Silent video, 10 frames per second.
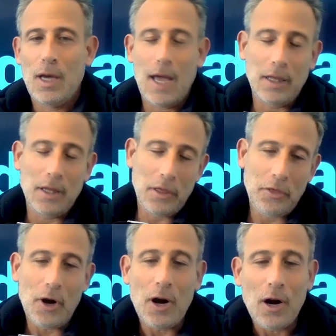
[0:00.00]
and the
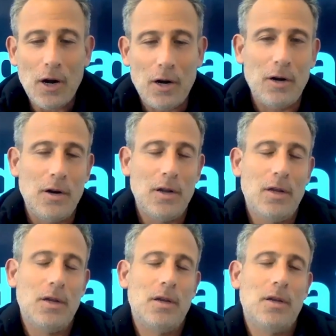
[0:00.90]
third
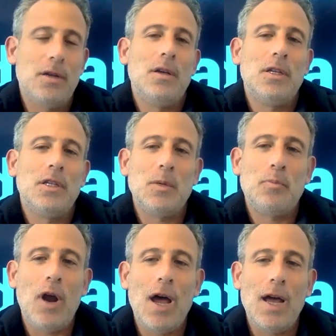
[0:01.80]

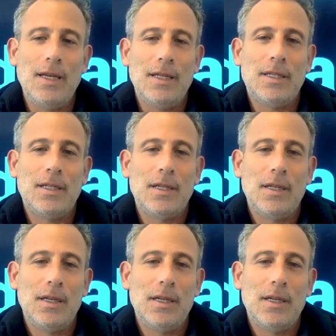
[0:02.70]
surprise,